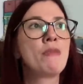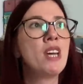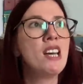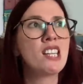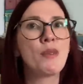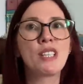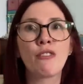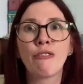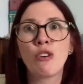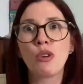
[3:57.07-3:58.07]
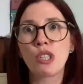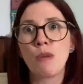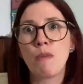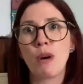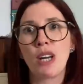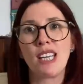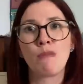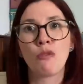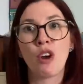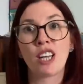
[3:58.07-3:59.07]
So I went to 4 supermarkets
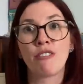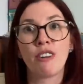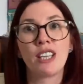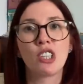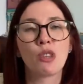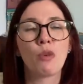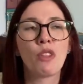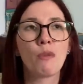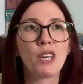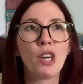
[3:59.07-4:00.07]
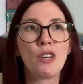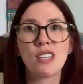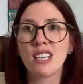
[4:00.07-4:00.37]
before I could find the one that we use.